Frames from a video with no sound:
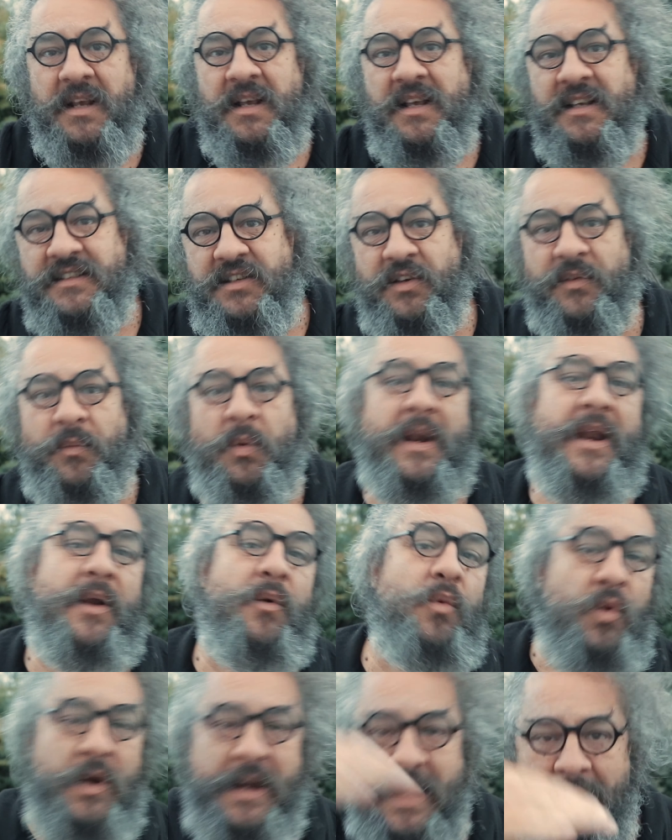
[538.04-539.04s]
So when I
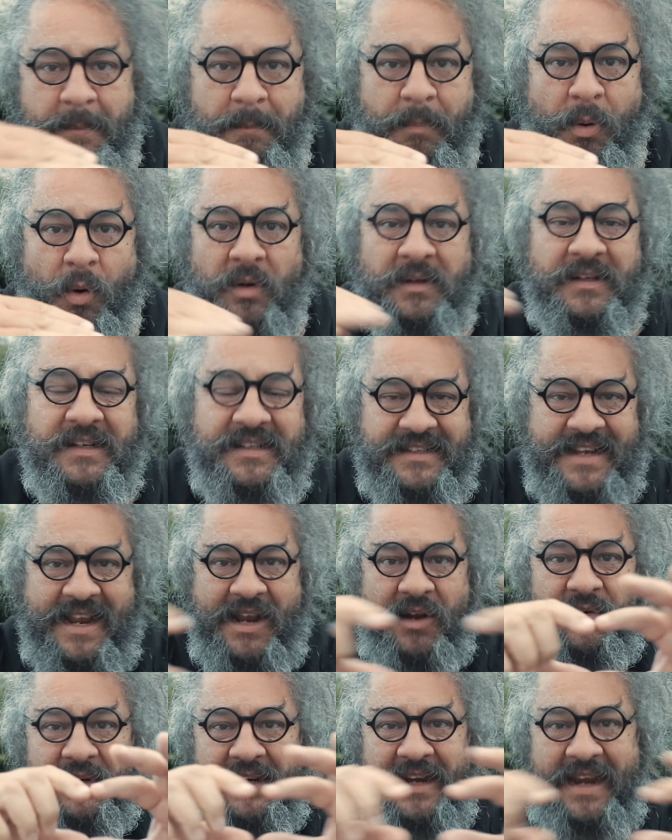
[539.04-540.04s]
re-import the
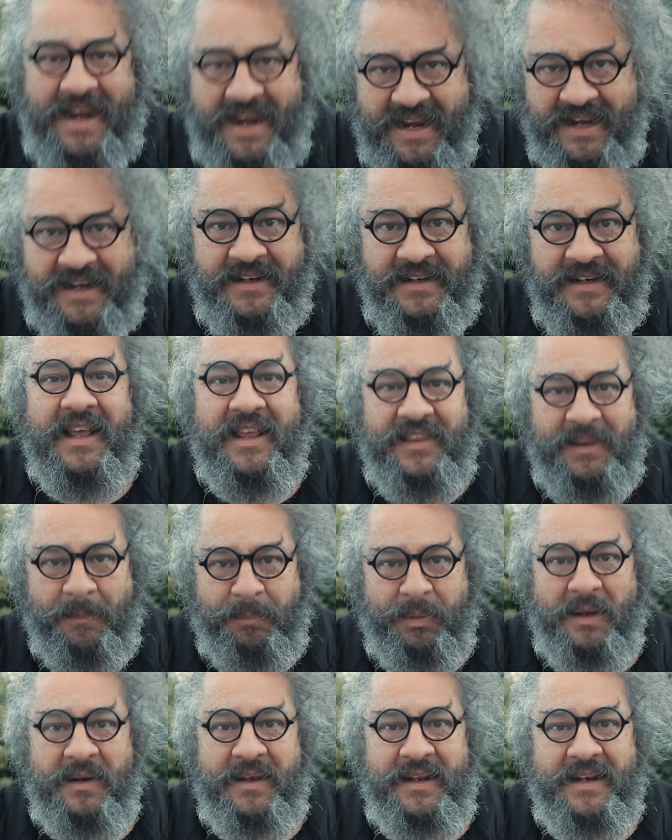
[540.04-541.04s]
sound in, the
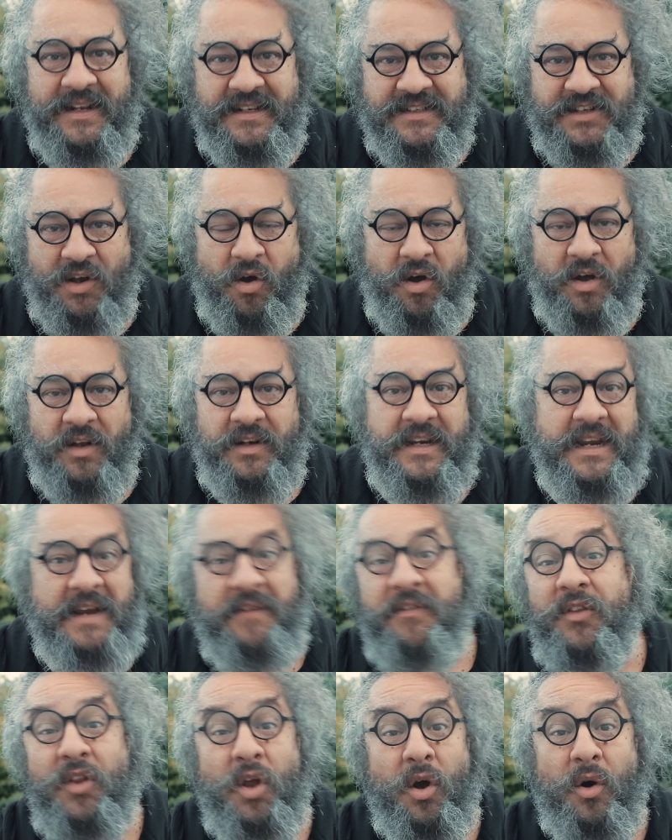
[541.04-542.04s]
plugin is on
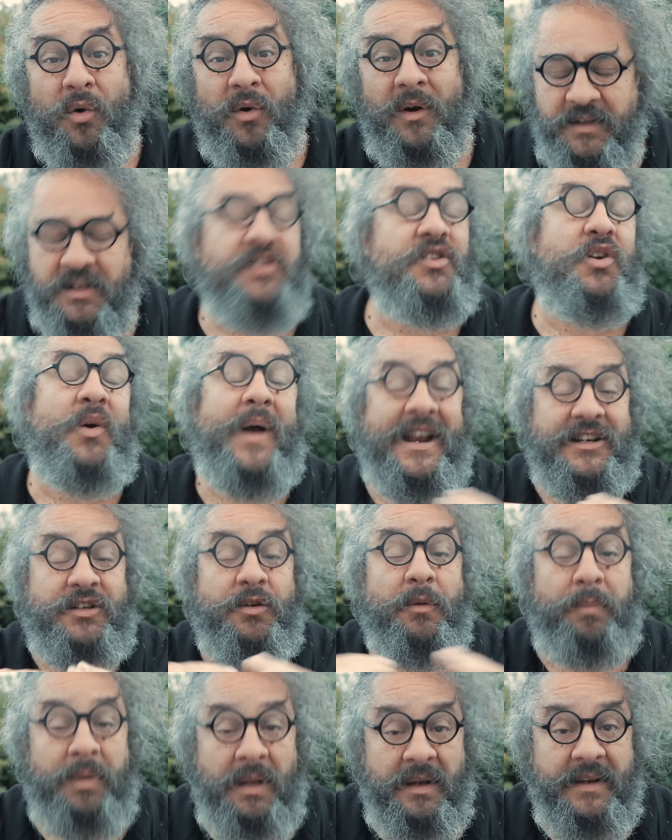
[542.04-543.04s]
even though there's no
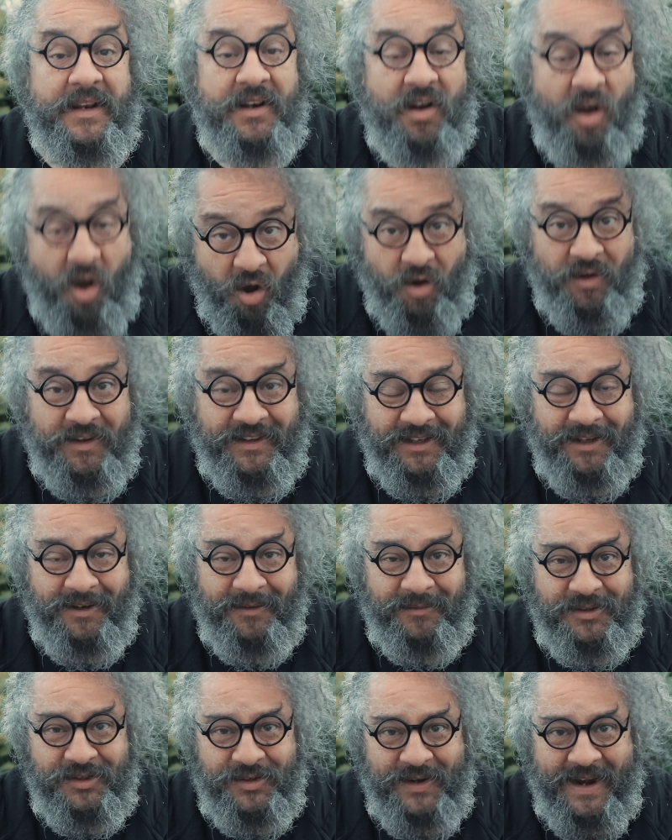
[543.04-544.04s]
actual plugin on the
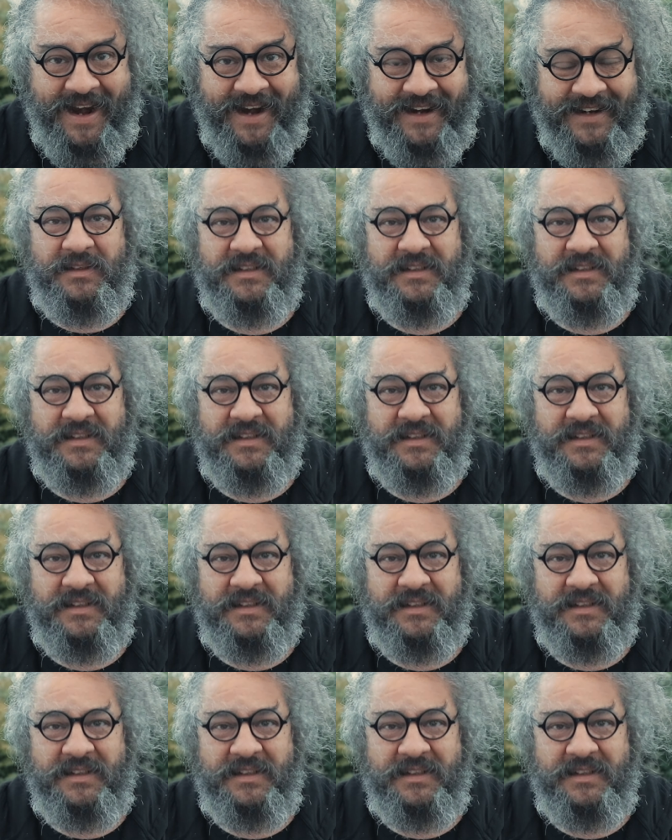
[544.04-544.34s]
track.